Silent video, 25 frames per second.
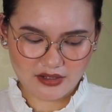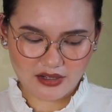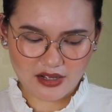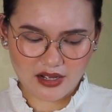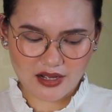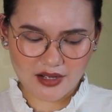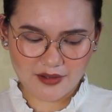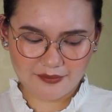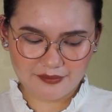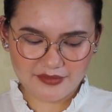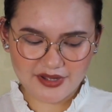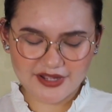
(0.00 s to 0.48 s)

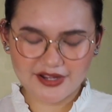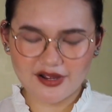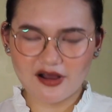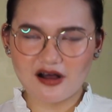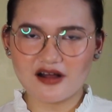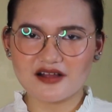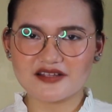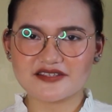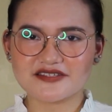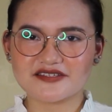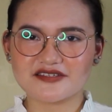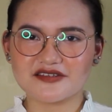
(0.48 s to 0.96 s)
I
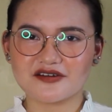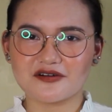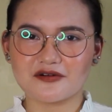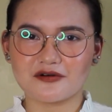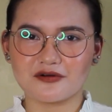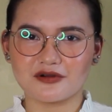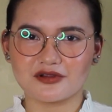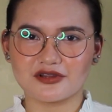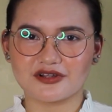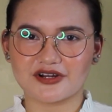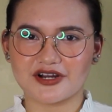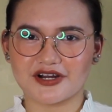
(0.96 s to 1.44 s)

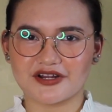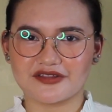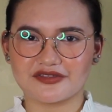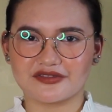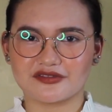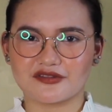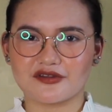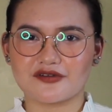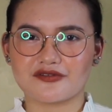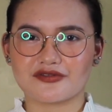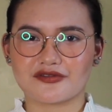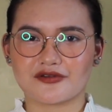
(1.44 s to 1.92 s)
also
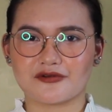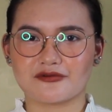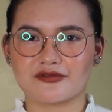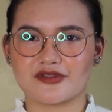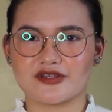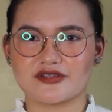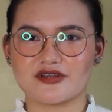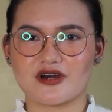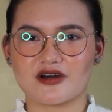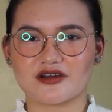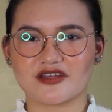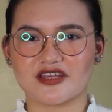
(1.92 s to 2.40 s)
learned through
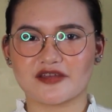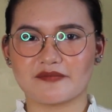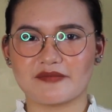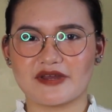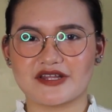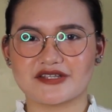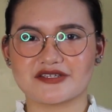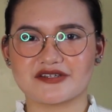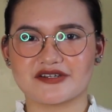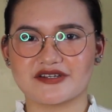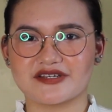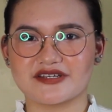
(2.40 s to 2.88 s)
the
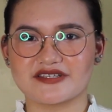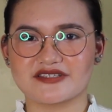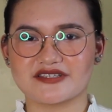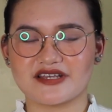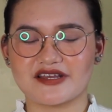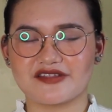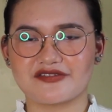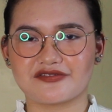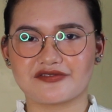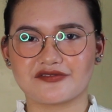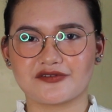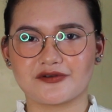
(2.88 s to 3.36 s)
documentaries
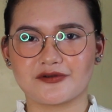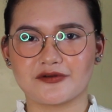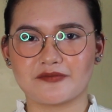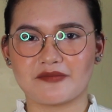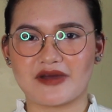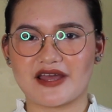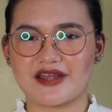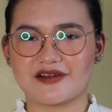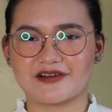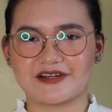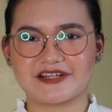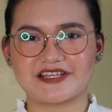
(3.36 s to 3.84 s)
and through
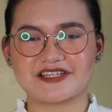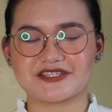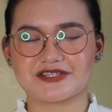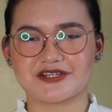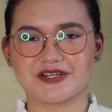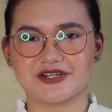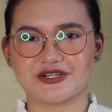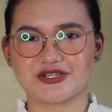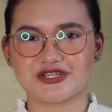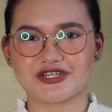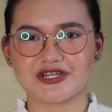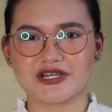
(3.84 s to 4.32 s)
my
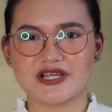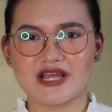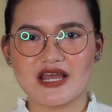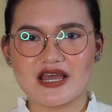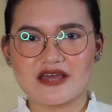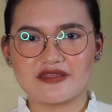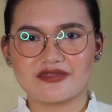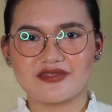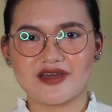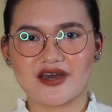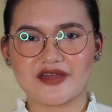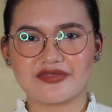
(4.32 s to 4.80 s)
research
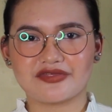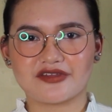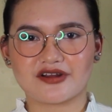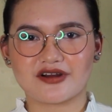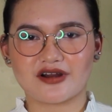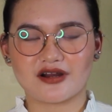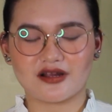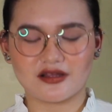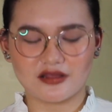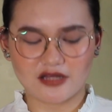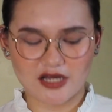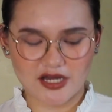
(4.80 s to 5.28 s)
that
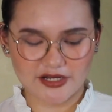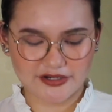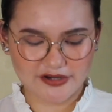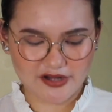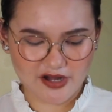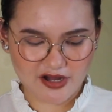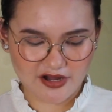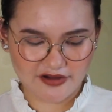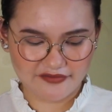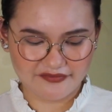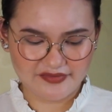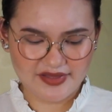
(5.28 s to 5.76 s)
there are a lot
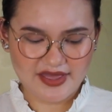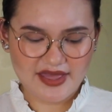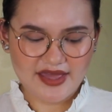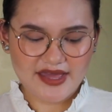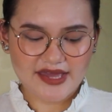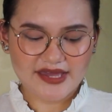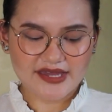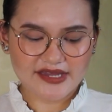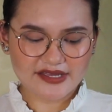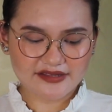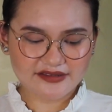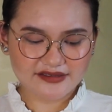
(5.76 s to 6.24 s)
of
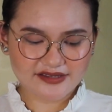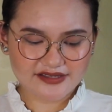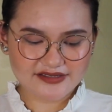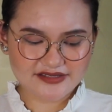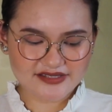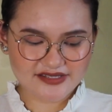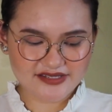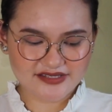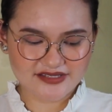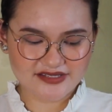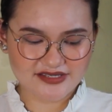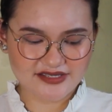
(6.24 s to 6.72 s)

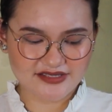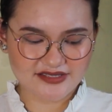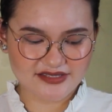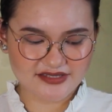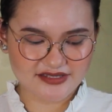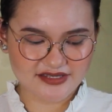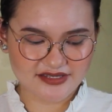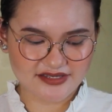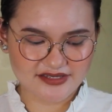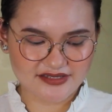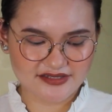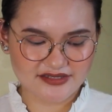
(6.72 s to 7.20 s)

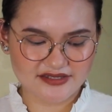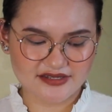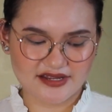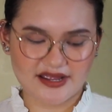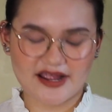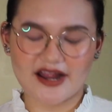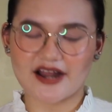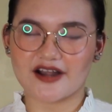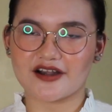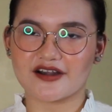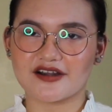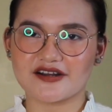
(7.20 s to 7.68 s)
inconsistencies,
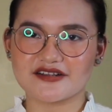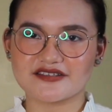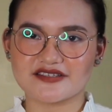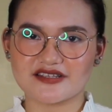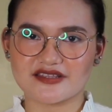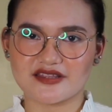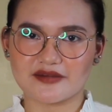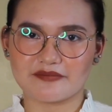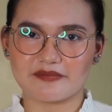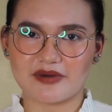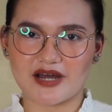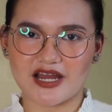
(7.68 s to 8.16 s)
errors
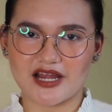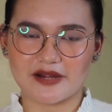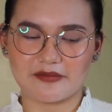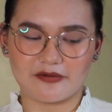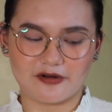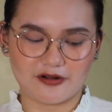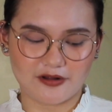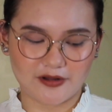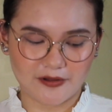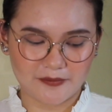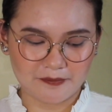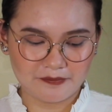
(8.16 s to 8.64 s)
in the
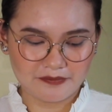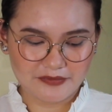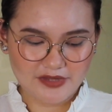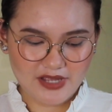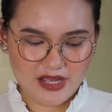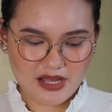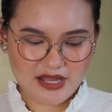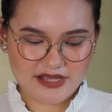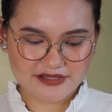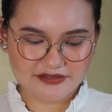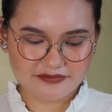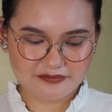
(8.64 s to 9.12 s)
Bible,
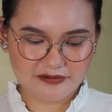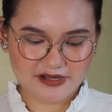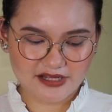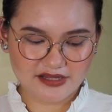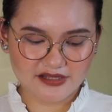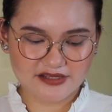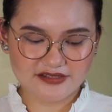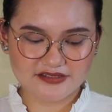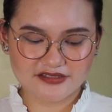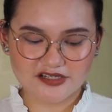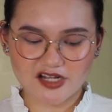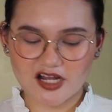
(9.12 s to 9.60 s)
as
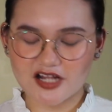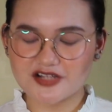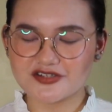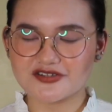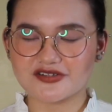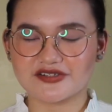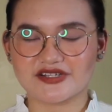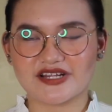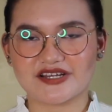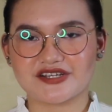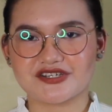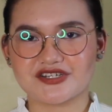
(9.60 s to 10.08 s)
well as
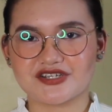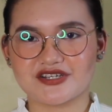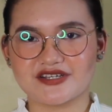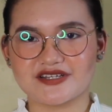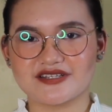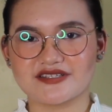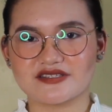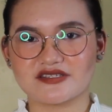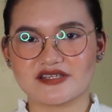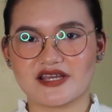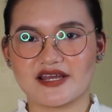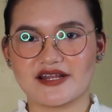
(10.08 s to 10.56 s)

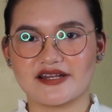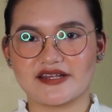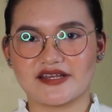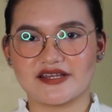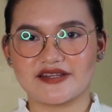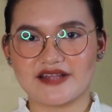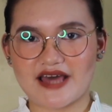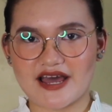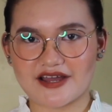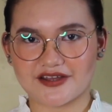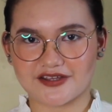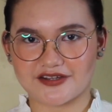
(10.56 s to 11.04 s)
contradictions and
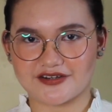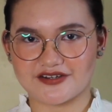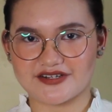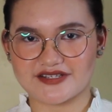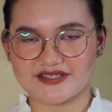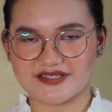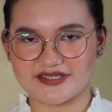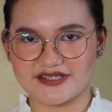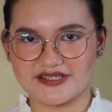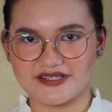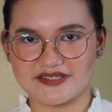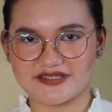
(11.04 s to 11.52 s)

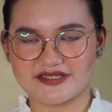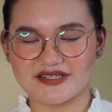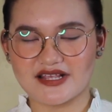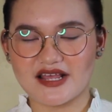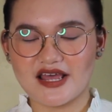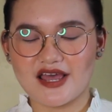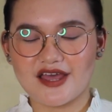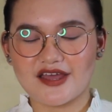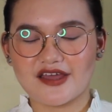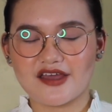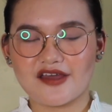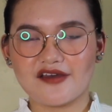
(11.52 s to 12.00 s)
inaccuracies.
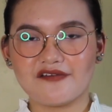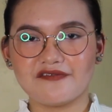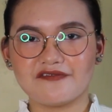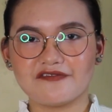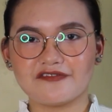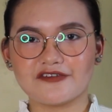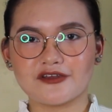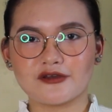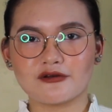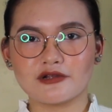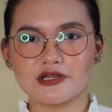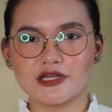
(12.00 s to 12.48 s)

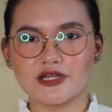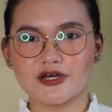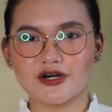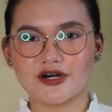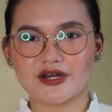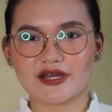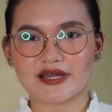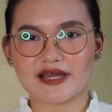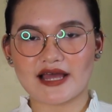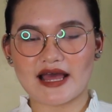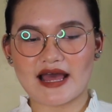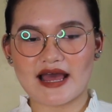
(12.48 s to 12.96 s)
If you
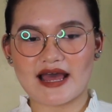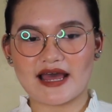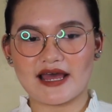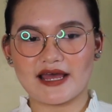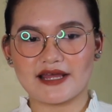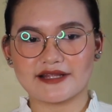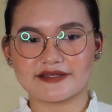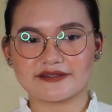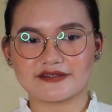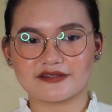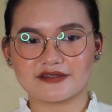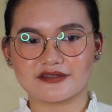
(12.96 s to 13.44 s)
look
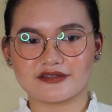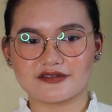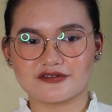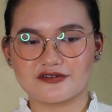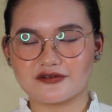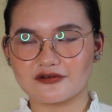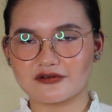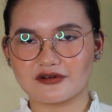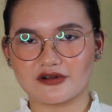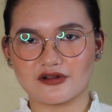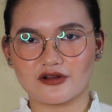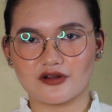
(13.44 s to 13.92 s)
at
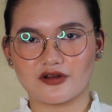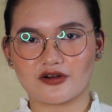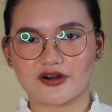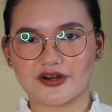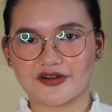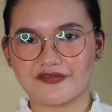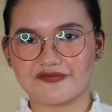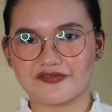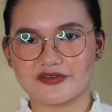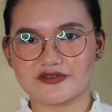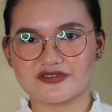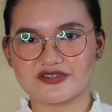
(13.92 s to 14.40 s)
Google, or
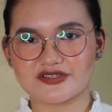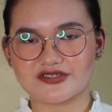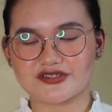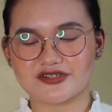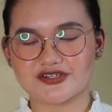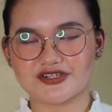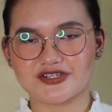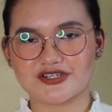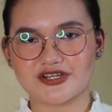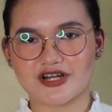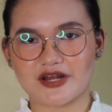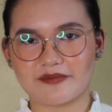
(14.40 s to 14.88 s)
if you just
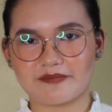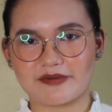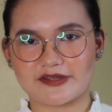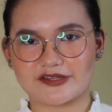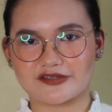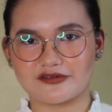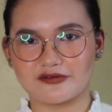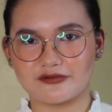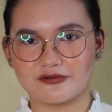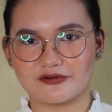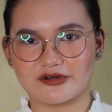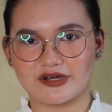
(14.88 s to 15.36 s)
search it up
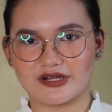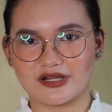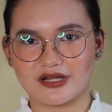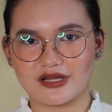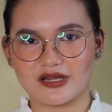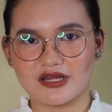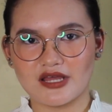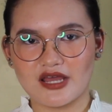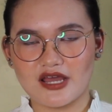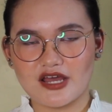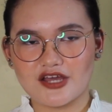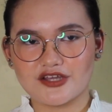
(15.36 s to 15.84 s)
at
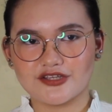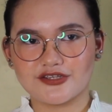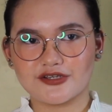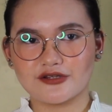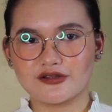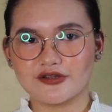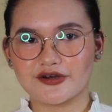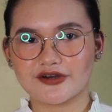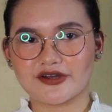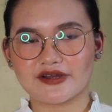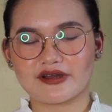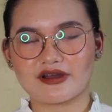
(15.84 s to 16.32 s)
Google,
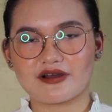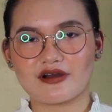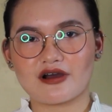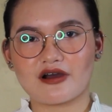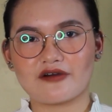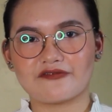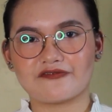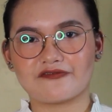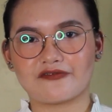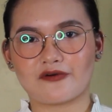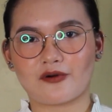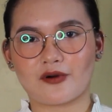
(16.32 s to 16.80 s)
you look
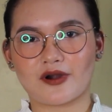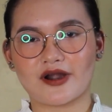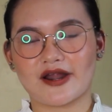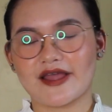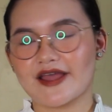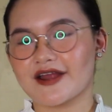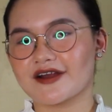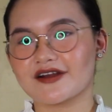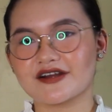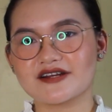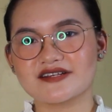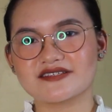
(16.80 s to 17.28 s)
for
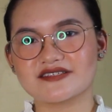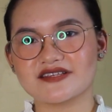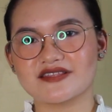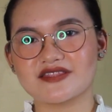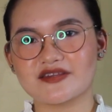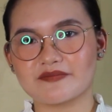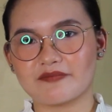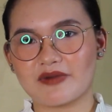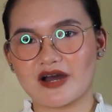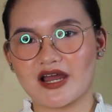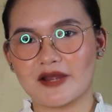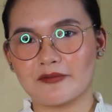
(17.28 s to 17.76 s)
errors
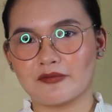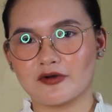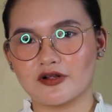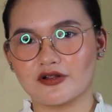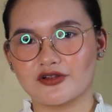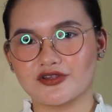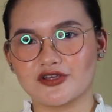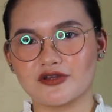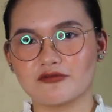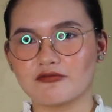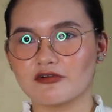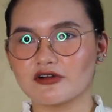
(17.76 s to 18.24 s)
in the
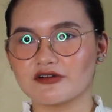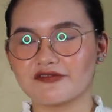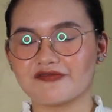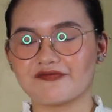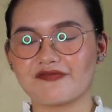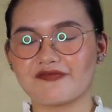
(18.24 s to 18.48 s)
Bible, you will